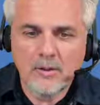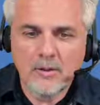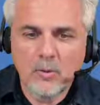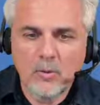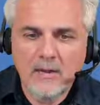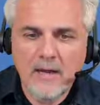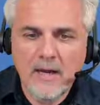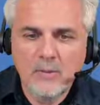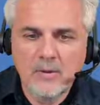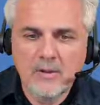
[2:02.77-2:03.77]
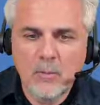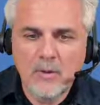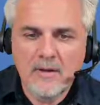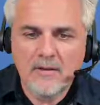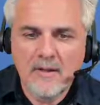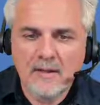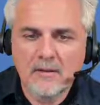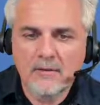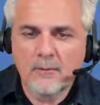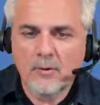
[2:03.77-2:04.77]
is the only address I will select
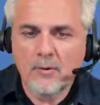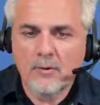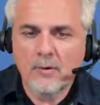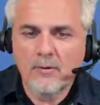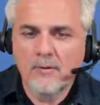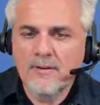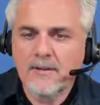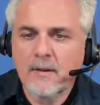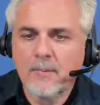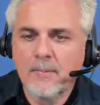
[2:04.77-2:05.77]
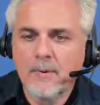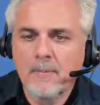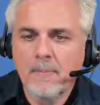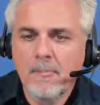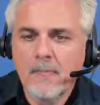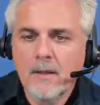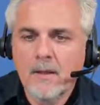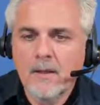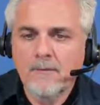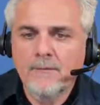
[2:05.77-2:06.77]
for this example.
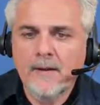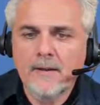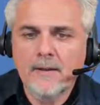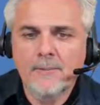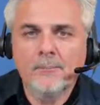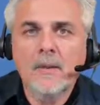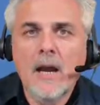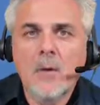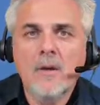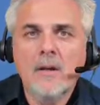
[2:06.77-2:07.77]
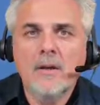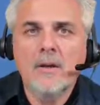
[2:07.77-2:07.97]
Then I will